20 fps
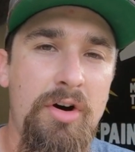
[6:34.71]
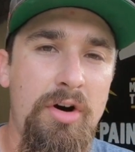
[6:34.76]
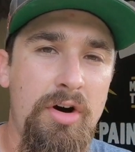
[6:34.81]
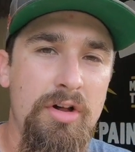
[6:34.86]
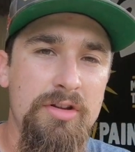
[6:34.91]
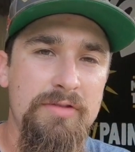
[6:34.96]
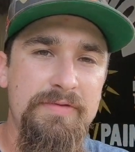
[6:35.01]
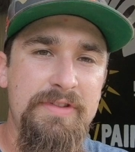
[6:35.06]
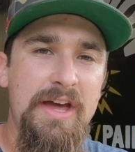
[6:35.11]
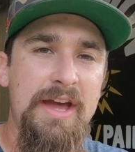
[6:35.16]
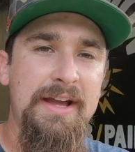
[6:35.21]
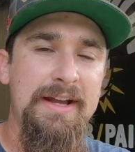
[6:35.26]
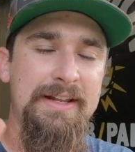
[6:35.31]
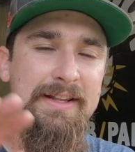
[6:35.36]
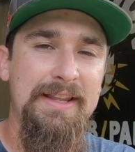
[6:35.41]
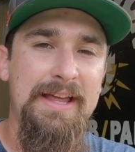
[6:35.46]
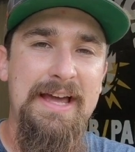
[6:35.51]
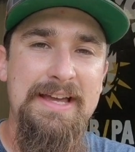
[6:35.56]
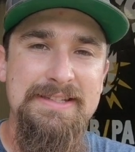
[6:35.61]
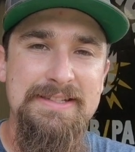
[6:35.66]
All of that
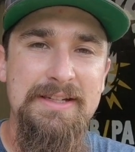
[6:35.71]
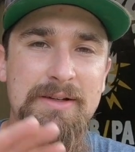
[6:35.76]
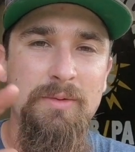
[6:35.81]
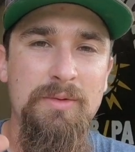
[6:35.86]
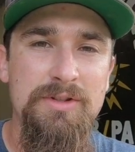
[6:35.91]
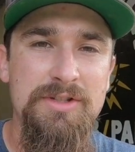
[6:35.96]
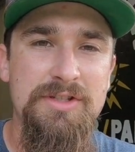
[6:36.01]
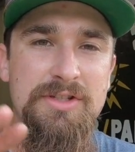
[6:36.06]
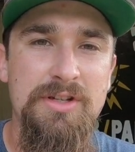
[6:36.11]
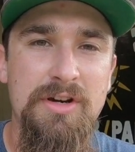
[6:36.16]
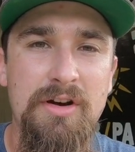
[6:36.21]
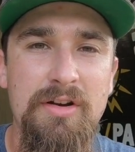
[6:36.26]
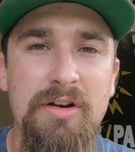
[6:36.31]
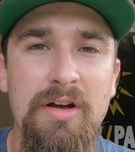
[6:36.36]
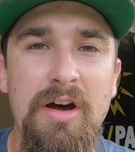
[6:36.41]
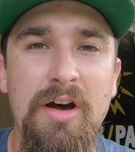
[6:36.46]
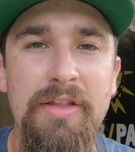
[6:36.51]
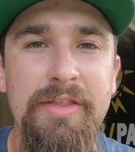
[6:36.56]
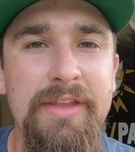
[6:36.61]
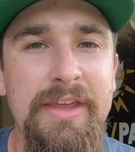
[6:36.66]
glassing was done
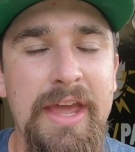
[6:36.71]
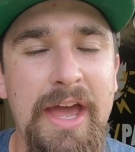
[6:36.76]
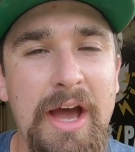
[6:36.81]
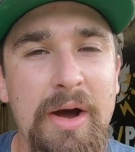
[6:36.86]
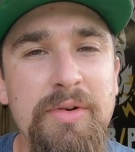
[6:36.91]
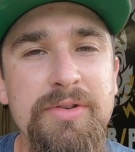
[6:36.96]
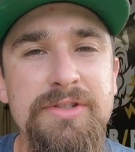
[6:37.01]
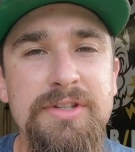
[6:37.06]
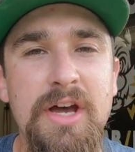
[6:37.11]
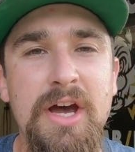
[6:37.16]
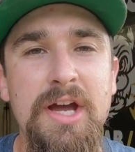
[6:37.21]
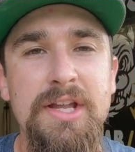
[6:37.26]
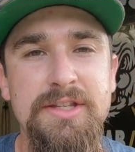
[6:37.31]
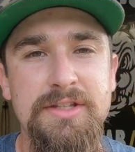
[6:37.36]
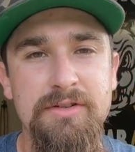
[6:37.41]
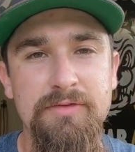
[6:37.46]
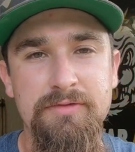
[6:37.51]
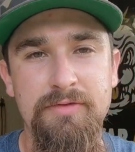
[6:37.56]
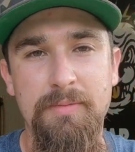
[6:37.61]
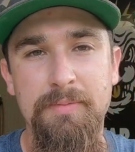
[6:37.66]
on the outside,
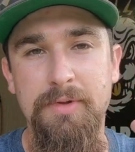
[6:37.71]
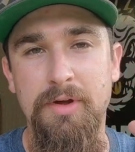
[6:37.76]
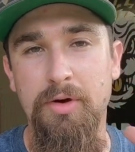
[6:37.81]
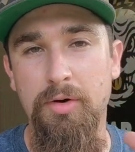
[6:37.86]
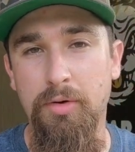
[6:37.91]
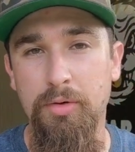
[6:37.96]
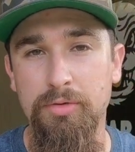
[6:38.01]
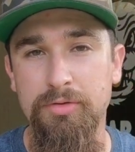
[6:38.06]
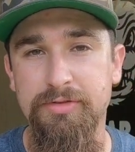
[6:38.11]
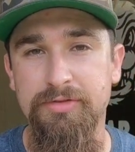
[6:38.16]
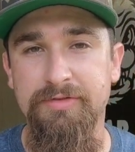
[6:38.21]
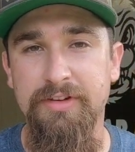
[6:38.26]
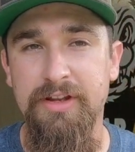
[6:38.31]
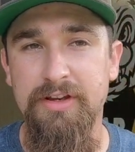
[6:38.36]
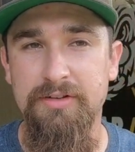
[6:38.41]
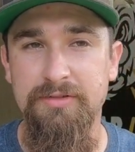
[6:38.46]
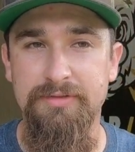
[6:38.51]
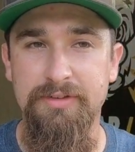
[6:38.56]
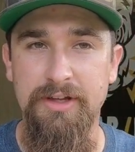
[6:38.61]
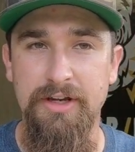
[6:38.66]
so from the old
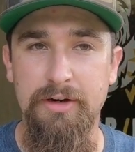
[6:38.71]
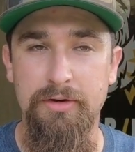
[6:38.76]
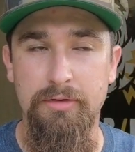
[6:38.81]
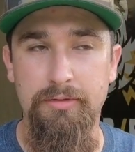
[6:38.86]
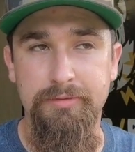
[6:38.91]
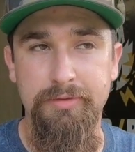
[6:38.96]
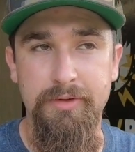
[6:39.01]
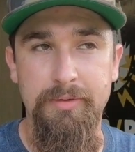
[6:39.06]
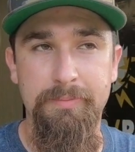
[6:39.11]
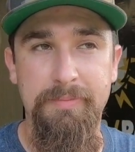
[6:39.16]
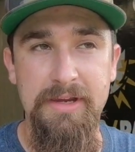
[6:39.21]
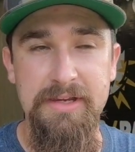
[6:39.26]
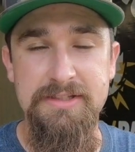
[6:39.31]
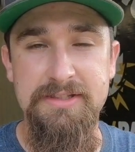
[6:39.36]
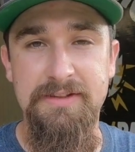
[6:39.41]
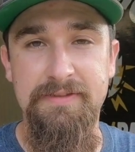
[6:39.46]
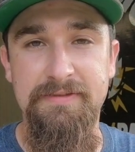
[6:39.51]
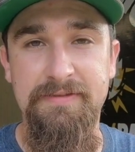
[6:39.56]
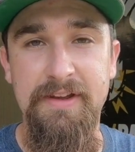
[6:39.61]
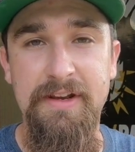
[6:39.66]
fender flare or from the
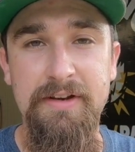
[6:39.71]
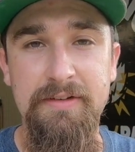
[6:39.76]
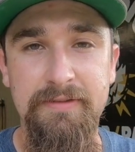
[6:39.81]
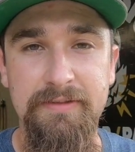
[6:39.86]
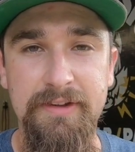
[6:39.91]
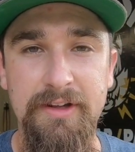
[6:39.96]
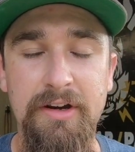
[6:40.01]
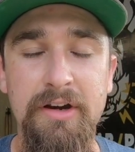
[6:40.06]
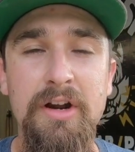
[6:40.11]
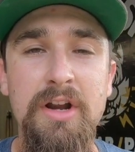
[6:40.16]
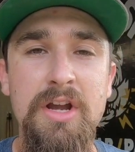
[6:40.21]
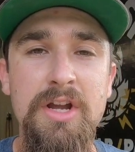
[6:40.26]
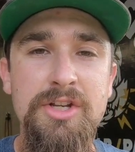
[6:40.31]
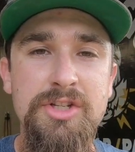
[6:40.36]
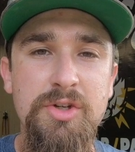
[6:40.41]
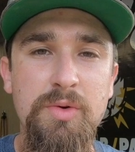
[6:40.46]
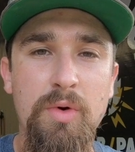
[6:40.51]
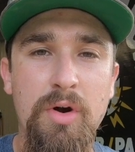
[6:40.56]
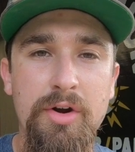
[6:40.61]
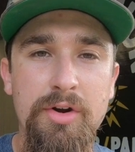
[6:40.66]
basic fender flare
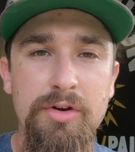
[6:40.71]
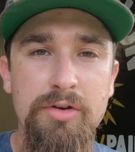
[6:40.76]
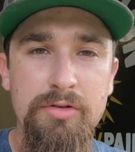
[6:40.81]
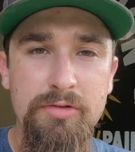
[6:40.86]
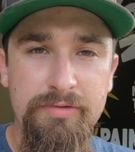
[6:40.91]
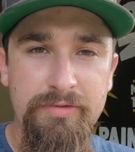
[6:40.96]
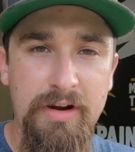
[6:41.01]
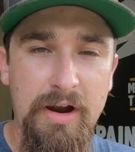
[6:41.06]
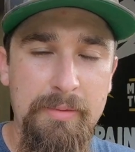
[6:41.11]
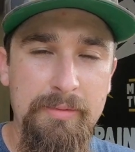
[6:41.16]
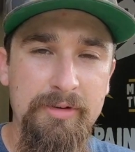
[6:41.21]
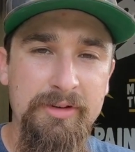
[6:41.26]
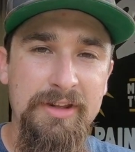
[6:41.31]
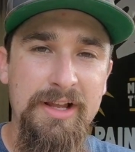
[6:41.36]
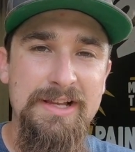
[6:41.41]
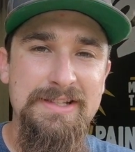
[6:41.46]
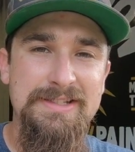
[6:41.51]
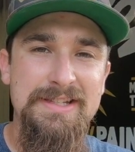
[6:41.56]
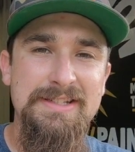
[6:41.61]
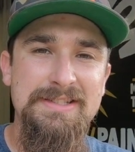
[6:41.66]
to our new
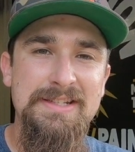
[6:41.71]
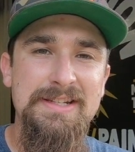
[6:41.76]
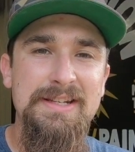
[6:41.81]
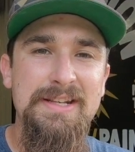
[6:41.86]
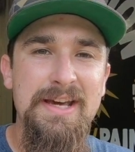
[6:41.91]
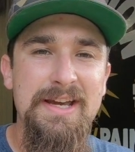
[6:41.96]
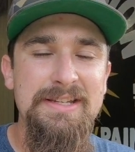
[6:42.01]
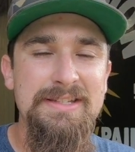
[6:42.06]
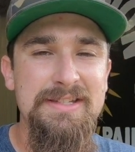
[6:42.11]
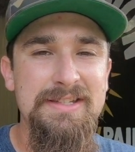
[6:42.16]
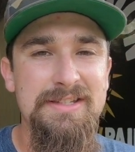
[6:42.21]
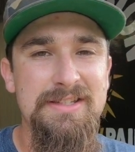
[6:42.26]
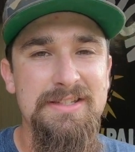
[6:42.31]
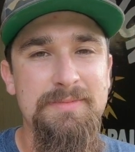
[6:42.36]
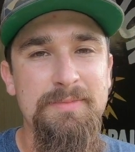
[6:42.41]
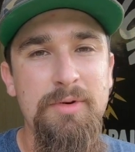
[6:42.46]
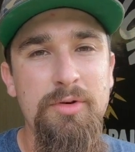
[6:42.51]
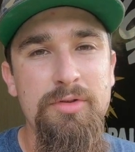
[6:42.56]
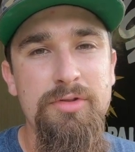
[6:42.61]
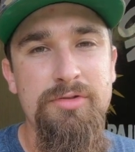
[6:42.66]
fiberglass, that's a nice and
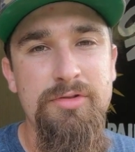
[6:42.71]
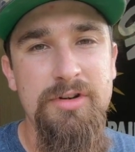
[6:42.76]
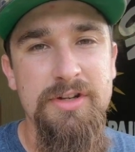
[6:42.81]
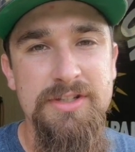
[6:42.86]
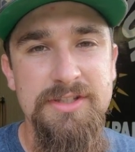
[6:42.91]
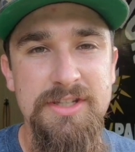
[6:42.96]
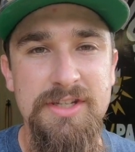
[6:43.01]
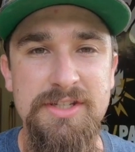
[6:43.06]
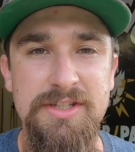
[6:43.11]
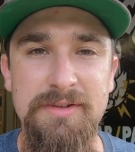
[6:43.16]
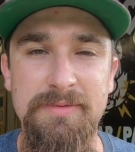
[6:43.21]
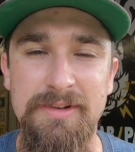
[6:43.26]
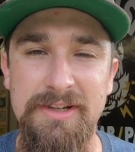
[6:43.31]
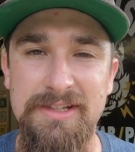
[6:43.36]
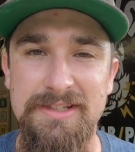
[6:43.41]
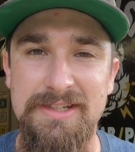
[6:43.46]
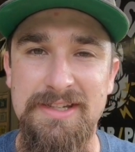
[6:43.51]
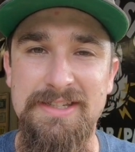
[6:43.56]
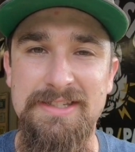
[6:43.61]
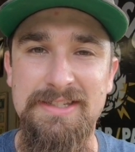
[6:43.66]
smooth transition
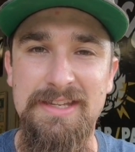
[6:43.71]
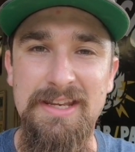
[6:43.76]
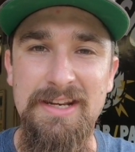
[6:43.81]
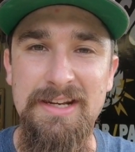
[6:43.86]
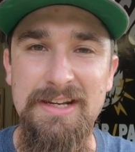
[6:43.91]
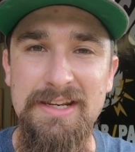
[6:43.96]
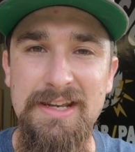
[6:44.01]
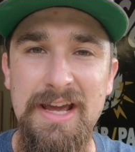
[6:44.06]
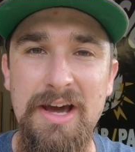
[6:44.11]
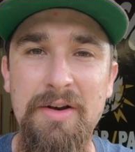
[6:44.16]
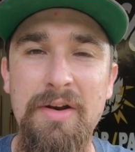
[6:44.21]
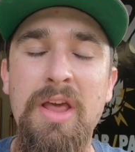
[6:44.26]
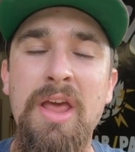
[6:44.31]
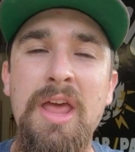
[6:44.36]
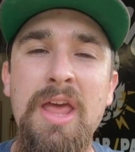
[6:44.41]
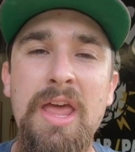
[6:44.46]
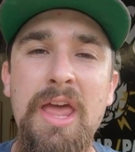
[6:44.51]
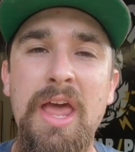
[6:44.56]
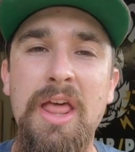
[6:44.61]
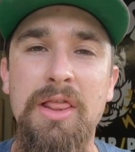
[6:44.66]
because I sanded it down,
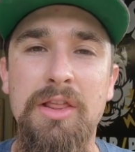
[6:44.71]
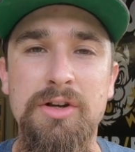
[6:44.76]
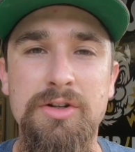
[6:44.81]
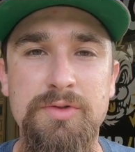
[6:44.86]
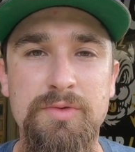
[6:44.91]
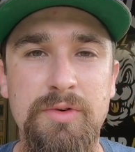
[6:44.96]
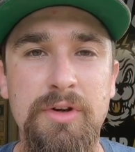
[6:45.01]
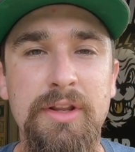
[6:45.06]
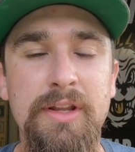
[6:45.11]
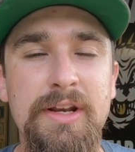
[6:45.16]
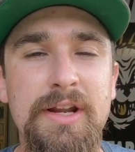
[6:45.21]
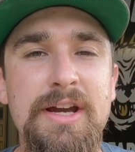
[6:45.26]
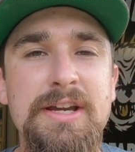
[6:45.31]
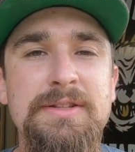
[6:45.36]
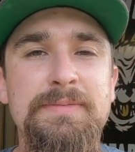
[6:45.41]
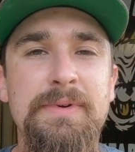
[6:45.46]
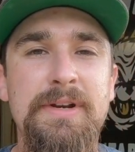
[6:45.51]
it looks really nice.